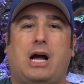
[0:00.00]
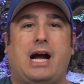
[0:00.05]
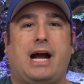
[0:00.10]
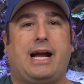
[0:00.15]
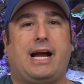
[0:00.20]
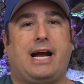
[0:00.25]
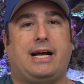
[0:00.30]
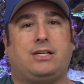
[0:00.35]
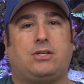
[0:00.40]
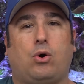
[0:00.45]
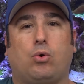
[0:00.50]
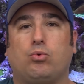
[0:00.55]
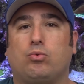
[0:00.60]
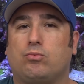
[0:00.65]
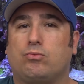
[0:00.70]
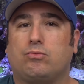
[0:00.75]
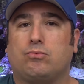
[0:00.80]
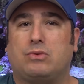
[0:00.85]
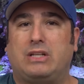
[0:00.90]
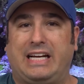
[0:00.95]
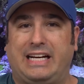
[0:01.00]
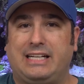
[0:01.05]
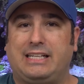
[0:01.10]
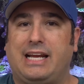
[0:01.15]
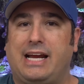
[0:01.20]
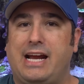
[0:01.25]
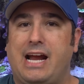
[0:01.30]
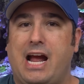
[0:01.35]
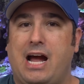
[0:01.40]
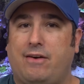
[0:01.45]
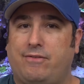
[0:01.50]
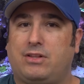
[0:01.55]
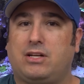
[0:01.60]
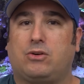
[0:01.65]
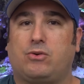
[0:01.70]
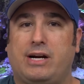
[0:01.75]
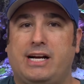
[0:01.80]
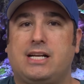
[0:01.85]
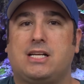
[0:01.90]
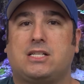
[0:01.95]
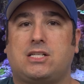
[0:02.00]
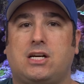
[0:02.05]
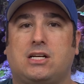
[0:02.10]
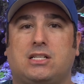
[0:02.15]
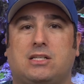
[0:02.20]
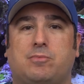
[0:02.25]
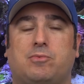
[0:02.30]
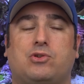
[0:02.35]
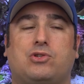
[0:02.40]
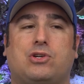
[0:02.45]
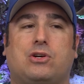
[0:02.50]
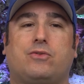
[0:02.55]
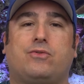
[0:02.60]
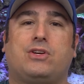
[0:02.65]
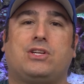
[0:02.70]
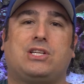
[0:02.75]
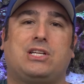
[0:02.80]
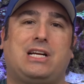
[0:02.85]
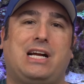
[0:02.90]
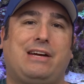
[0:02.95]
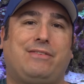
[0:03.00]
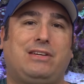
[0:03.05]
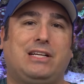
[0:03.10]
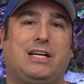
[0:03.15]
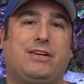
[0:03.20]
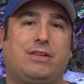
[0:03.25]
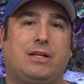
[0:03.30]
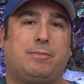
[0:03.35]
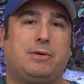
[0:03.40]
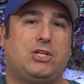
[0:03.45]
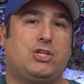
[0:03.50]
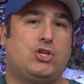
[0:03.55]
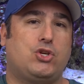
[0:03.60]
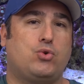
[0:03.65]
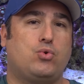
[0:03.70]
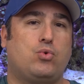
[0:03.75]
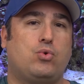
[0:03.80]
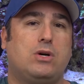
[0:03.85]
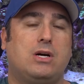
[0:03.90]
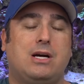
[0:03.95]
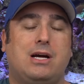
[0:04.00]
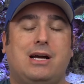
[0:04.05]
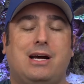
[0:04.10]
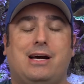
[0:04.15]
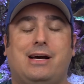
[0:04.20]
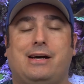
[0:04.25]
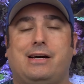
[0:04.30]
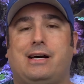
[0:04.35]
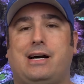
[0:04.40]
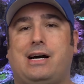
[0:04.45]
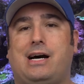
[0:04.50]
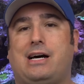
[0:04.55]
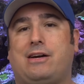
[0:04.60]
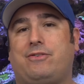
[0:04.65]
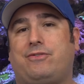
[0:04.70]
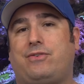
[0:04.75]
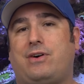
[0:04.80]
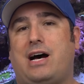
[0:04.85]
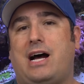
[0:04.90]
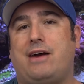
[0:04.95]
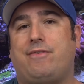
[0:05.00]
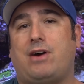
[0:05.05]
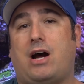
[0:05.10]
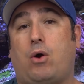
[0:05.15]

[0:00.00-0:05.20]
I don't think they have the greatest customer service, and I have to give them a 2 out of 5.